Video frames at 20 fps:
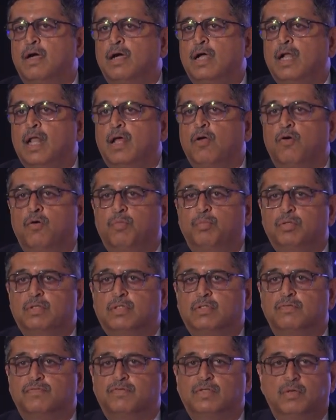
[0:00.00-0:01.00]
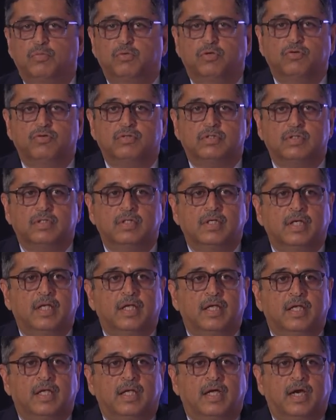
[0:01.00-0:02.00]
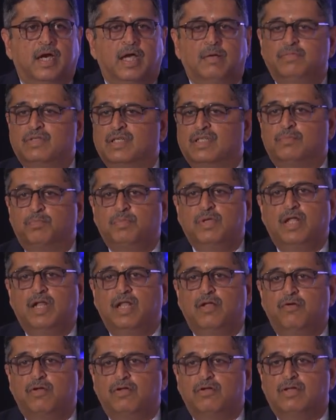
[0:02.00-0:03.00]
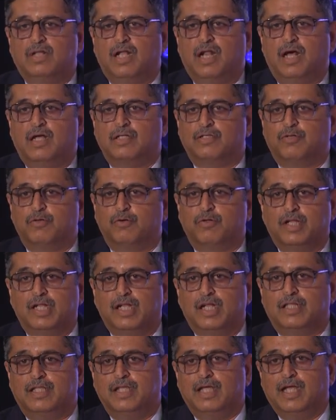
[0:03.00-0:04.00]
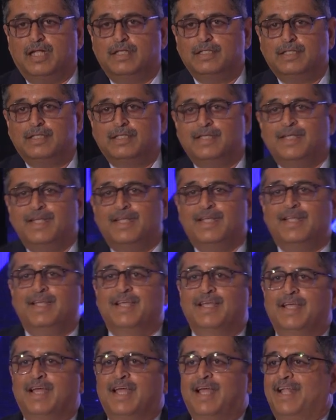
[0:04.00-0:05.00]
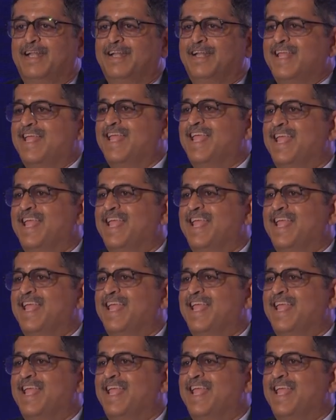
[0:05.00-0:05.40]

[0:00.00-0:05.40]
And I hope it's of some use. I'm just merely going to tell our story, nothing else. And